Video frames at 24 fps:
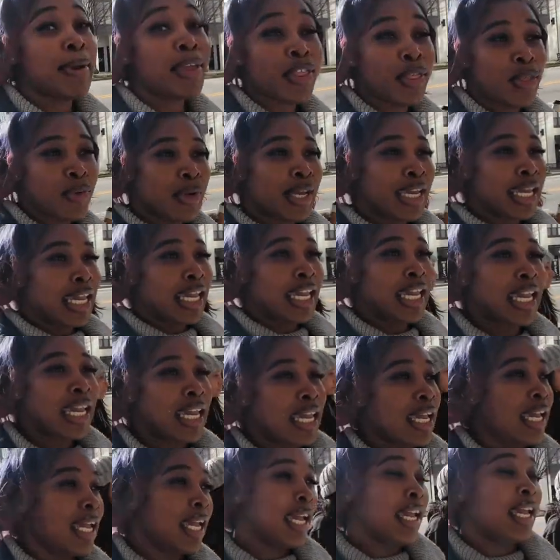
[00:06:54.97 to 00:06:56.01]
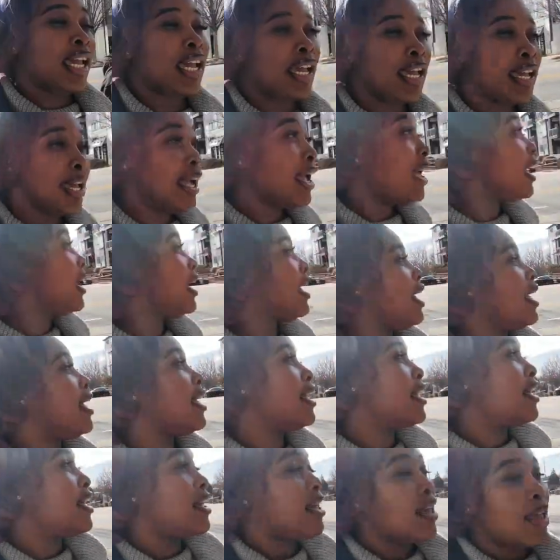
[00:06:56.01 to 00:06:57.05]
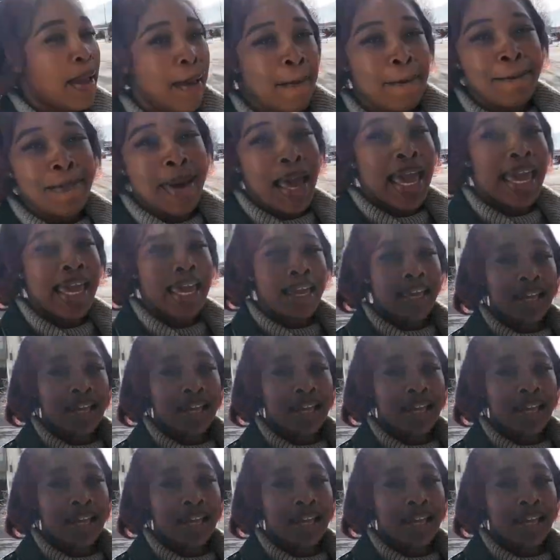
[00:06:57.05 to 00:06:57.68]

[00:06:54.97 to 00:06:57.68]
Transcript: 3. Bye.